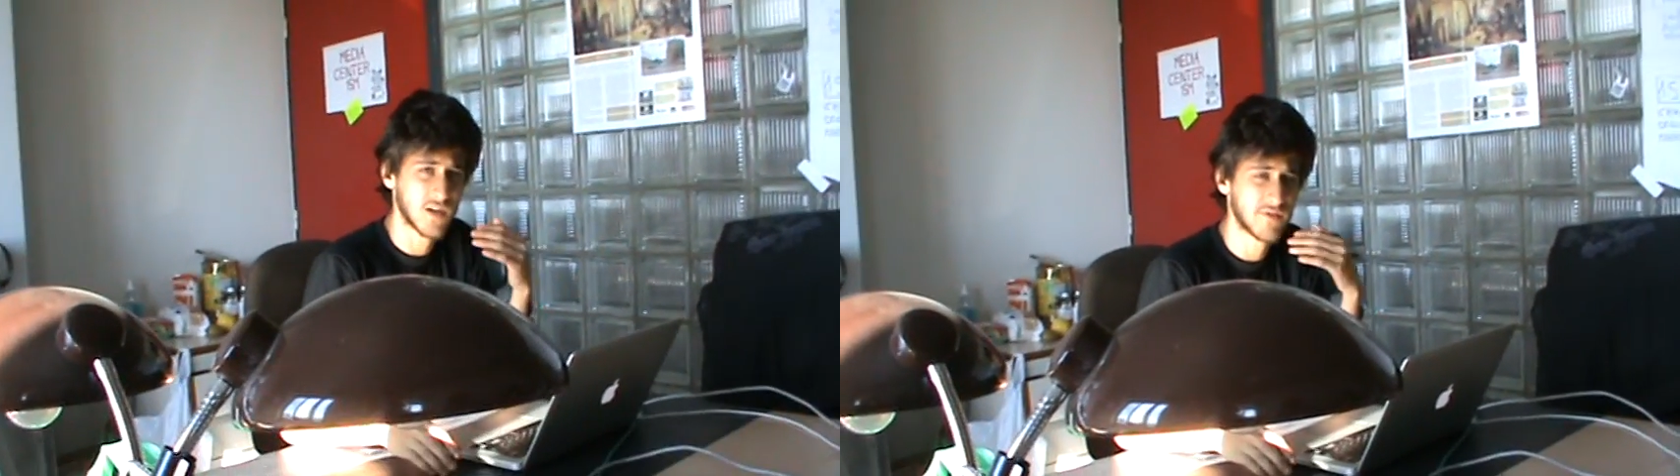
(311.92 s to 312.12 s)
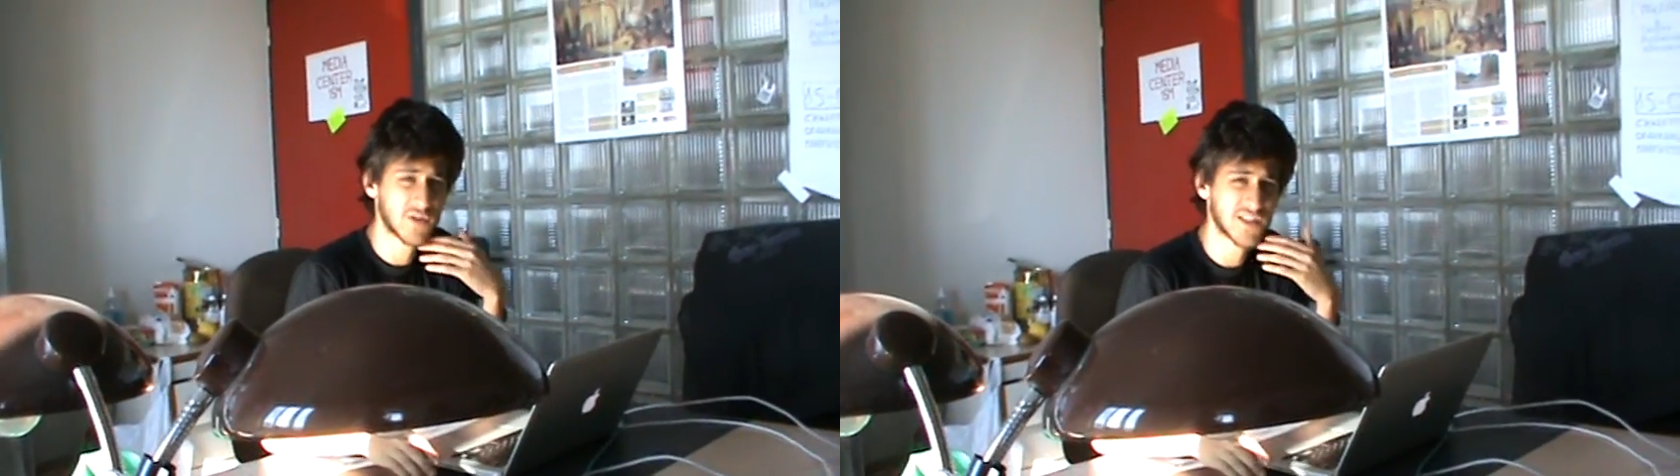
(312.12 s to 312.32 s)

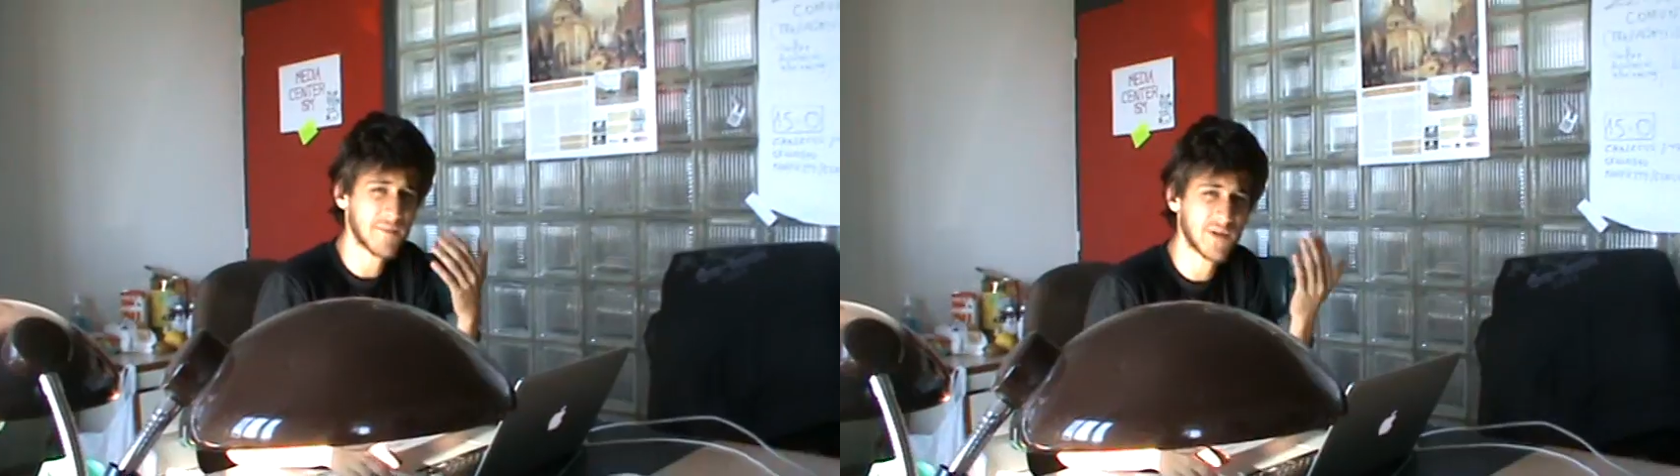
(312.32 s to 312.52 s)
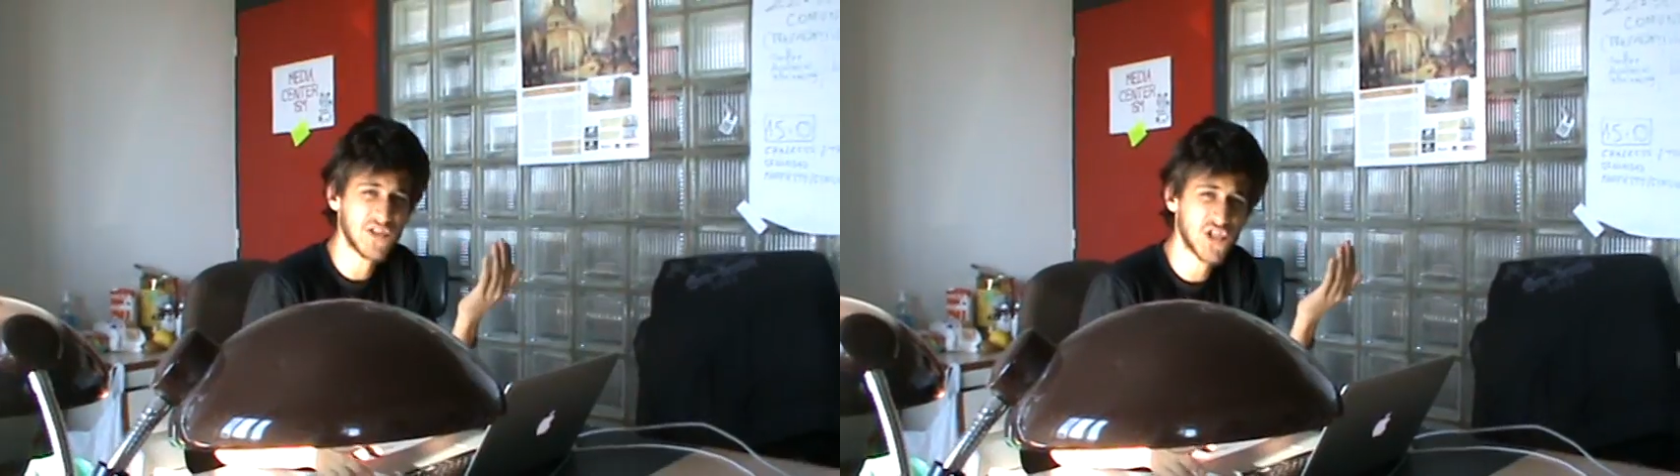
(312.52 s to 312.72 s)
For
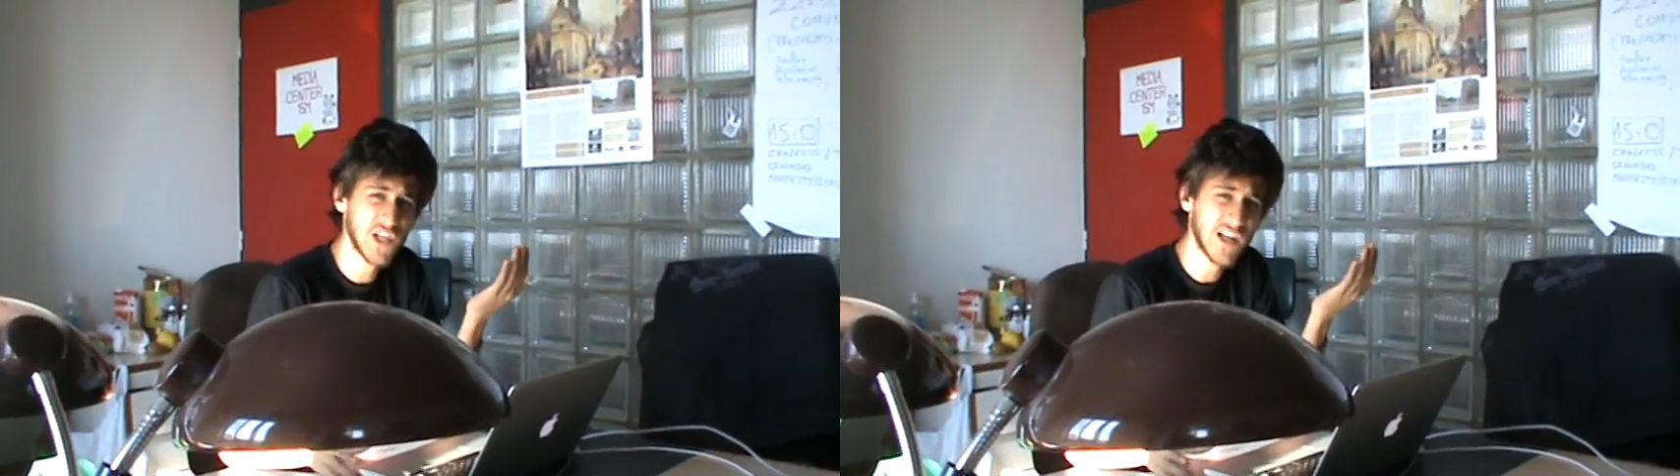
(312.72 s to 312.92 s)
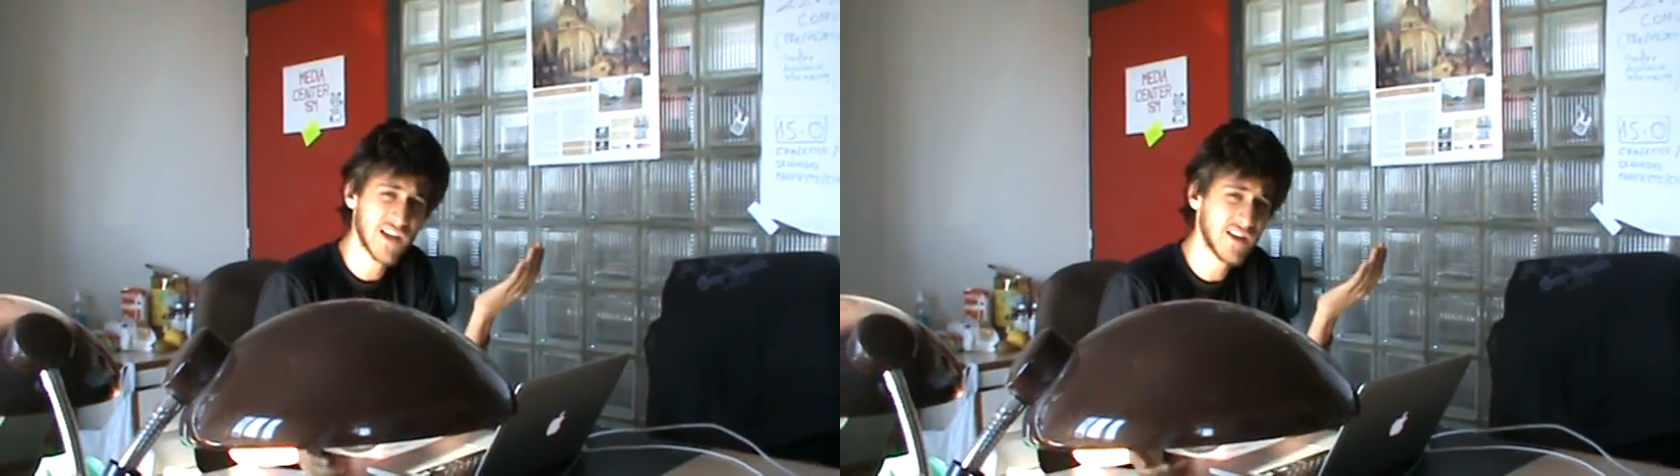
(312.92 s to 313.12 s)
example, in
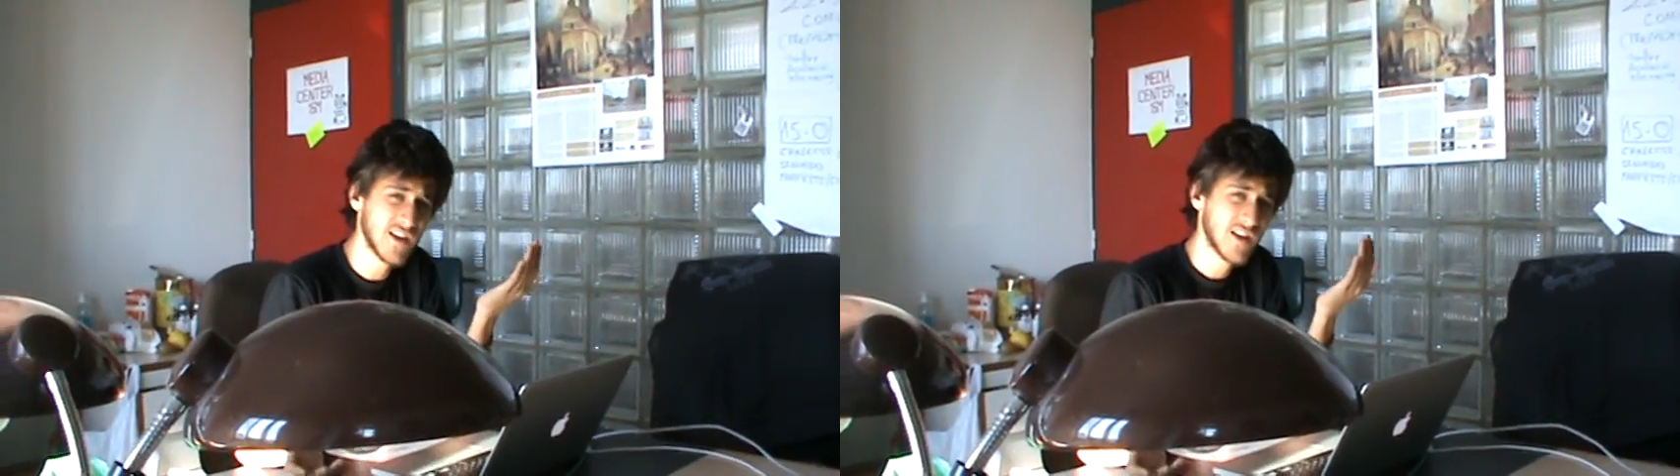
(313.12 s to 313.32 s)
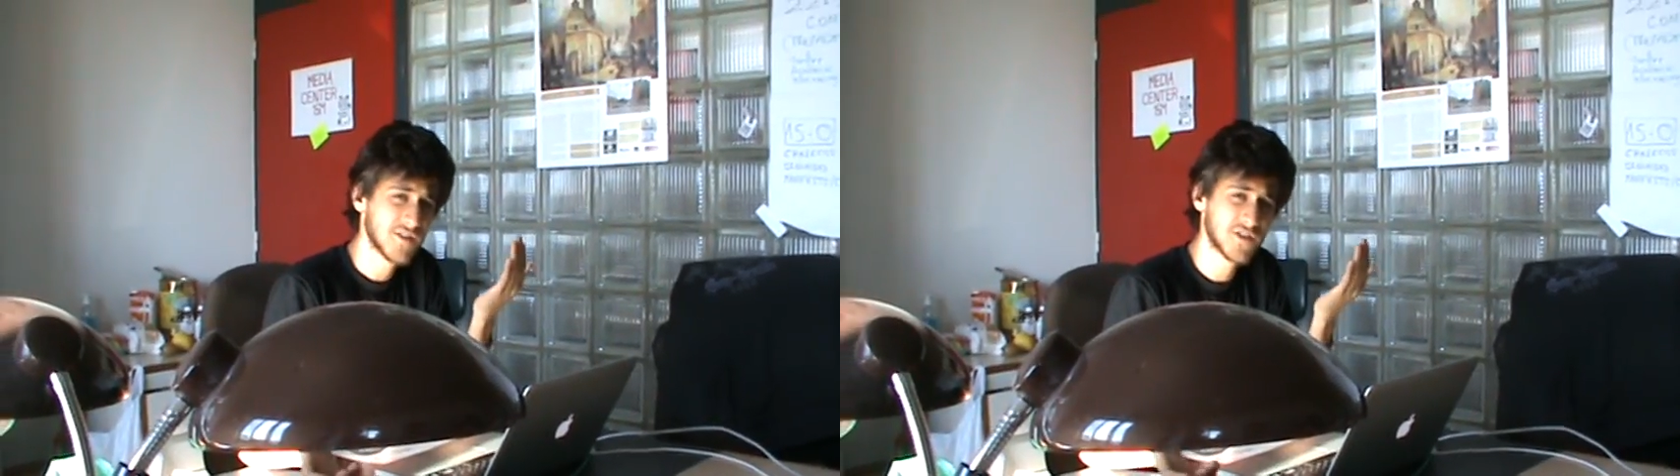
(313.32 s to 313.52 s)
Chile, the